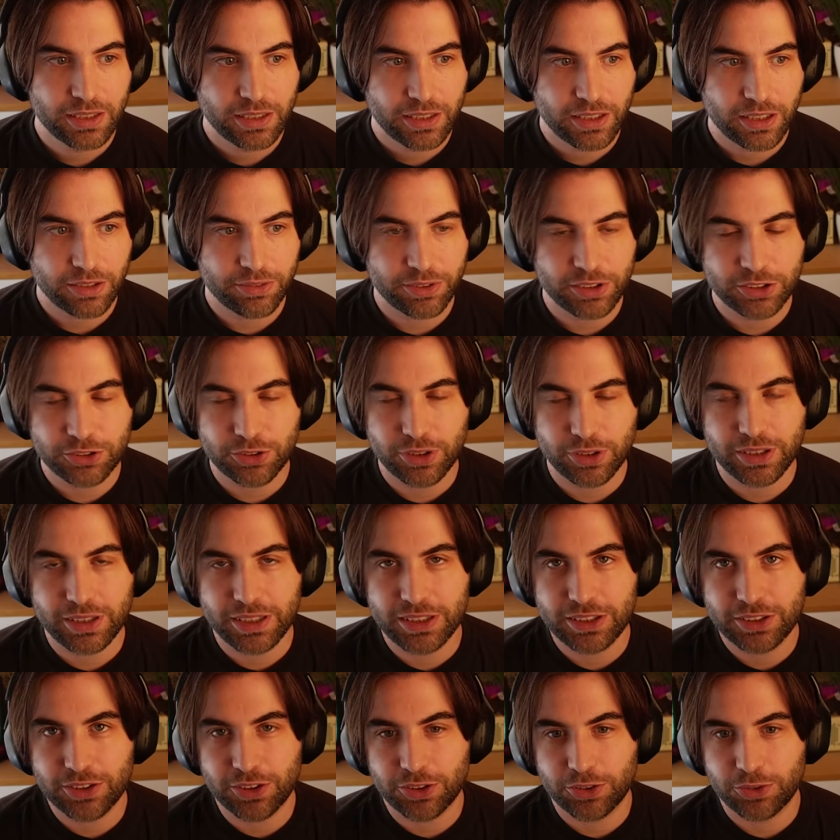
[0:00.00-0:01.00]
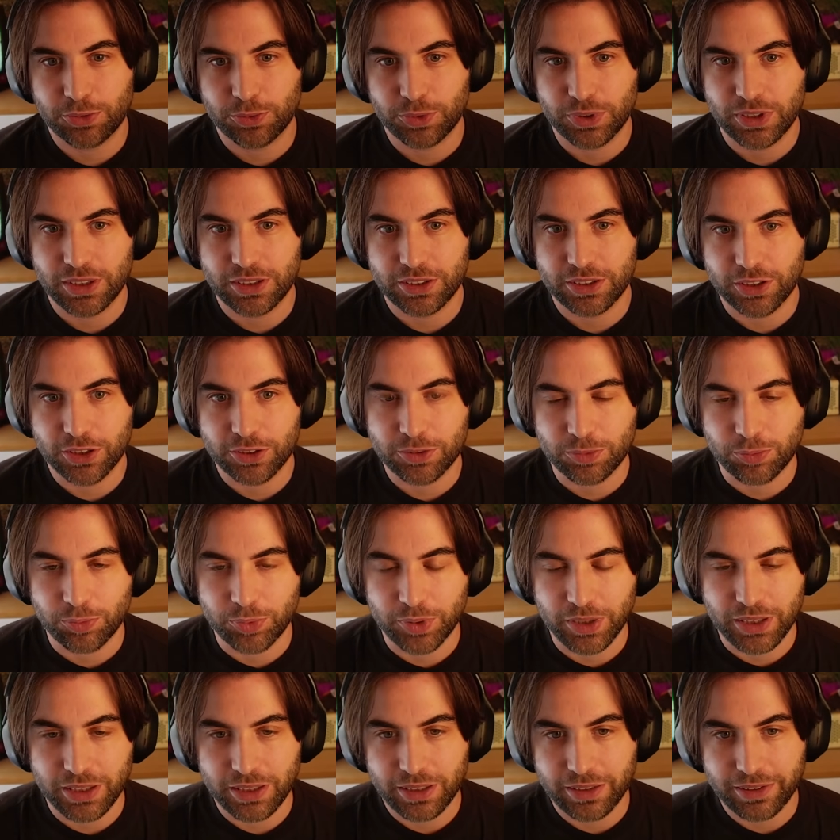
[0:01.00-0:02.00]
Eventually Discord will not
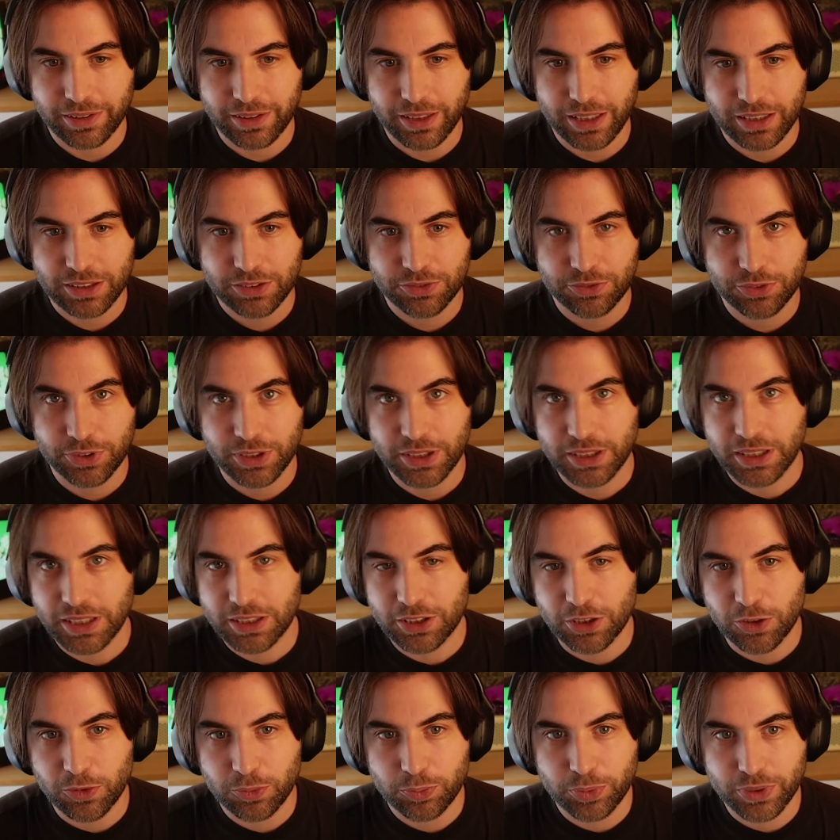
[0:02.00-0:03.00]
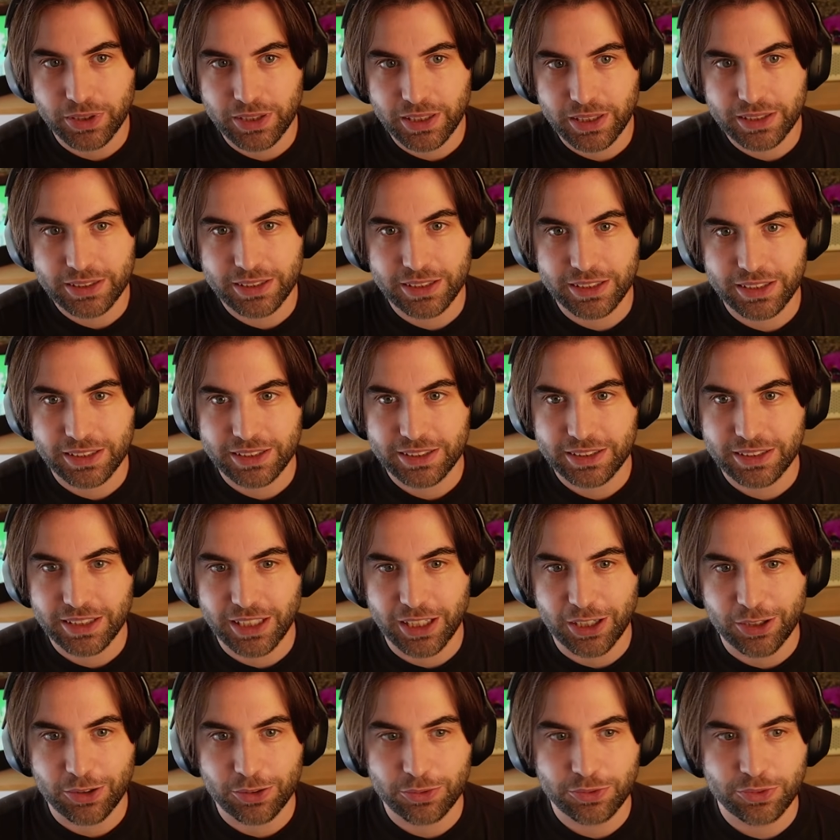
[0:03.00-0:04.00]
be as free and open as it is
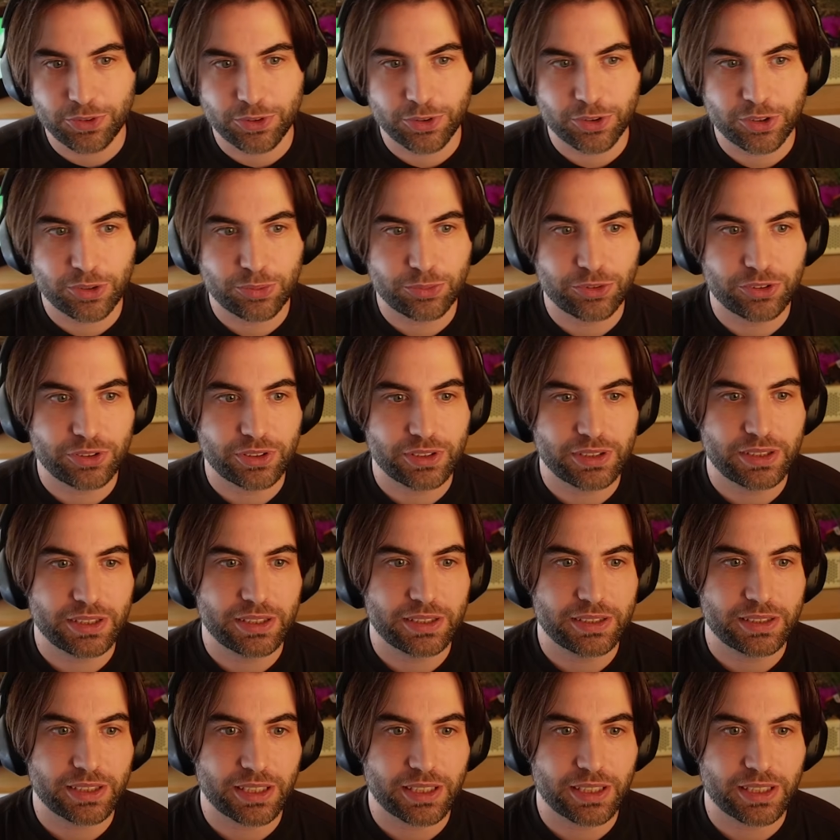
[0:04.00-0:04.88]
now for communities,